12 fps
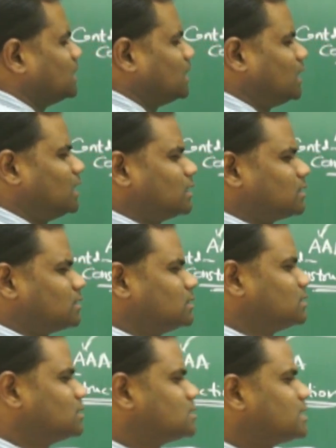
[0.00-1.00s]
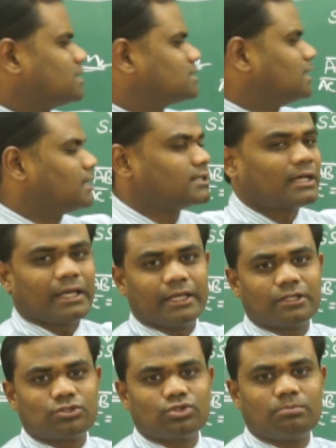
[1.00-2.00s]
are such that I
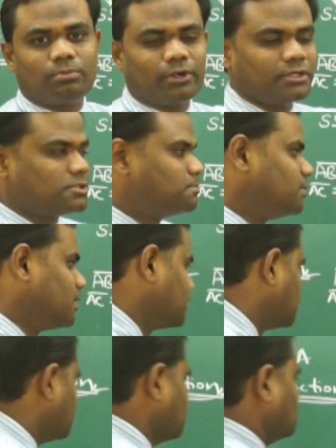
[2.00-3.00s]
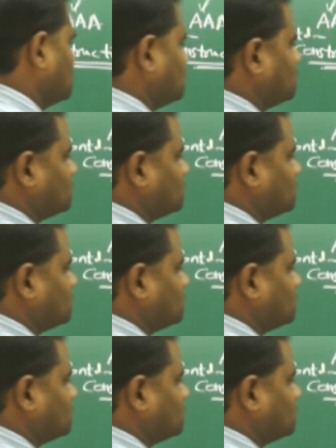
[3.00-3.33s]
get two points P and Q,